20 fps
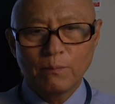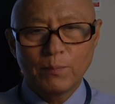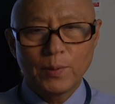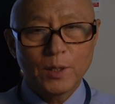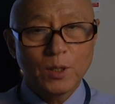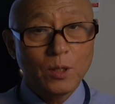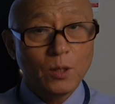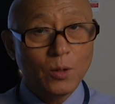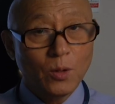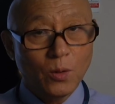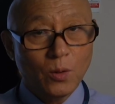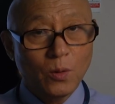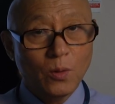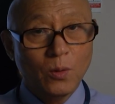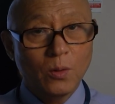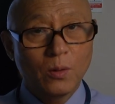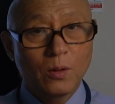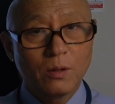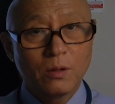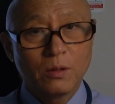but
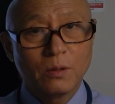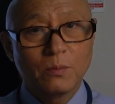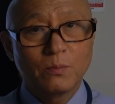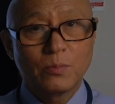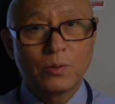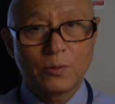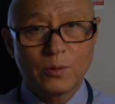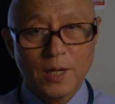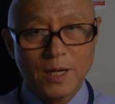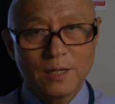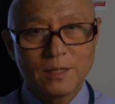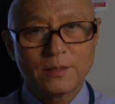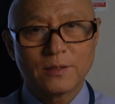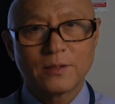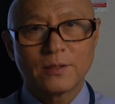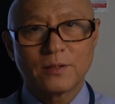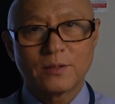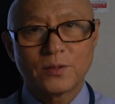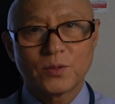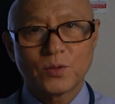no
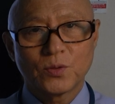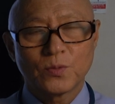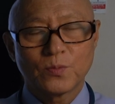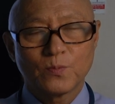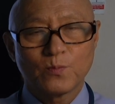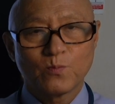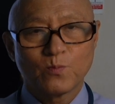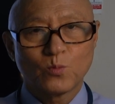paralysis